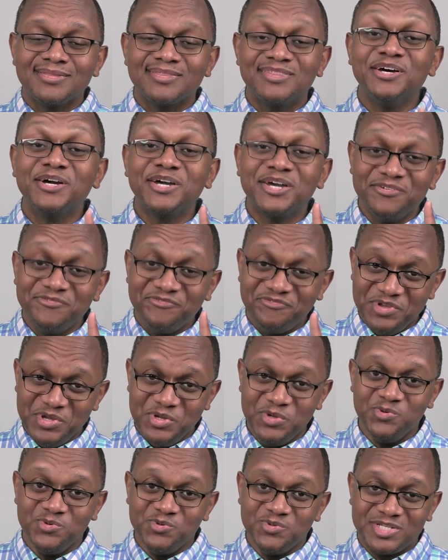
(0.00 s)
the
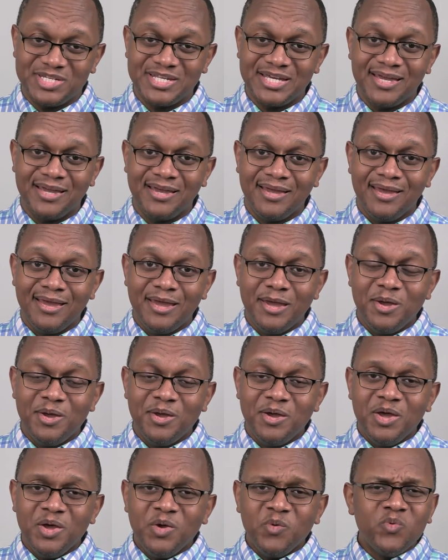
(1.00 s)
confused.
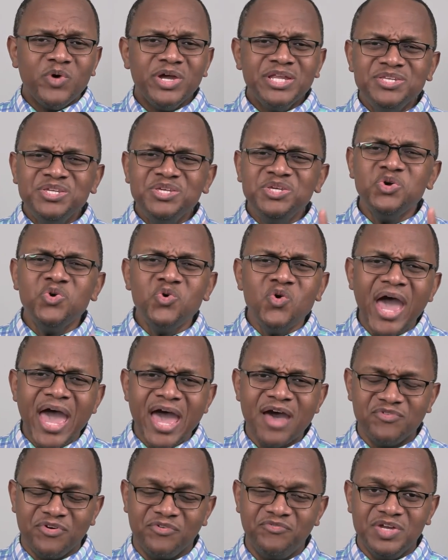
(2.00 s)
When you
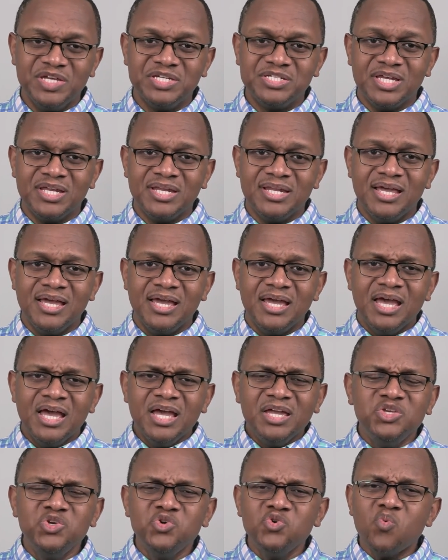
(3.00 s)
have a vision,
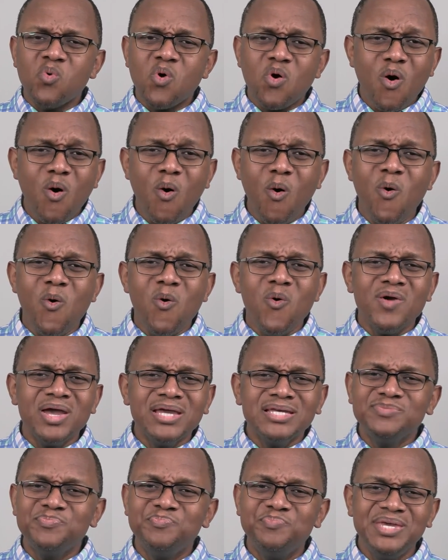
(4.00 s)
you will
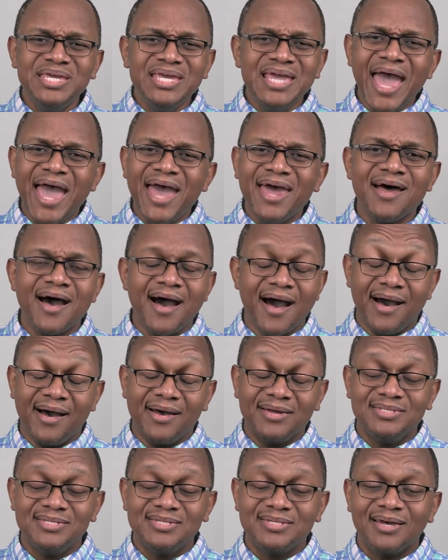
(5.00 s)
always be at
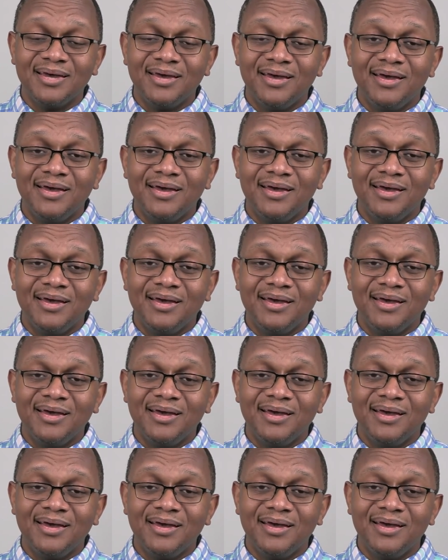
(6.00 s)
odds